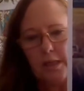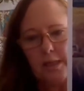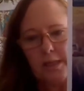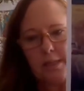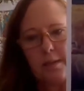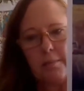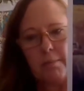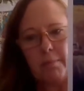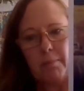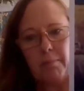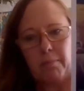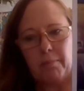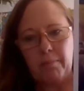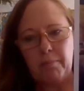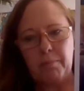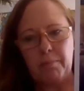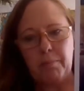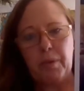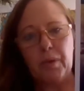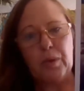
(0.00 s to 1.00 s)
some
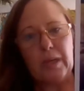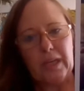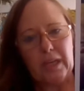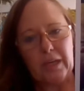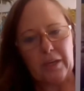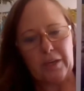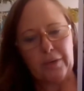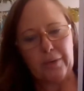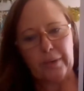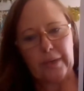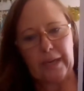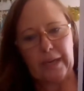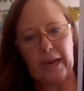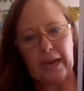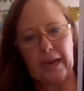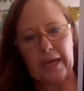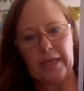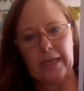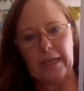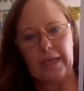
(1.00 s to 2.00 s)
building and
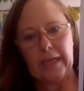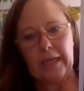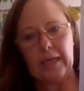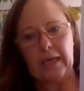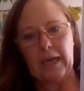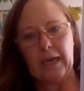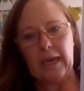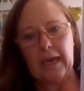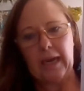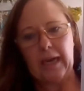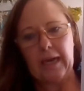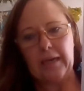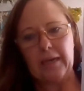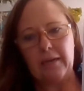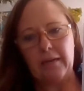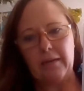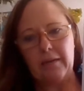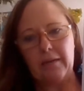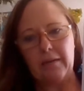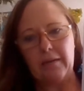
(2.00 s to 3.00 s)
creating,
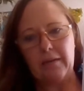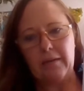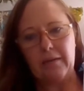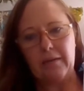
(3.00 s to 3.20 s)
and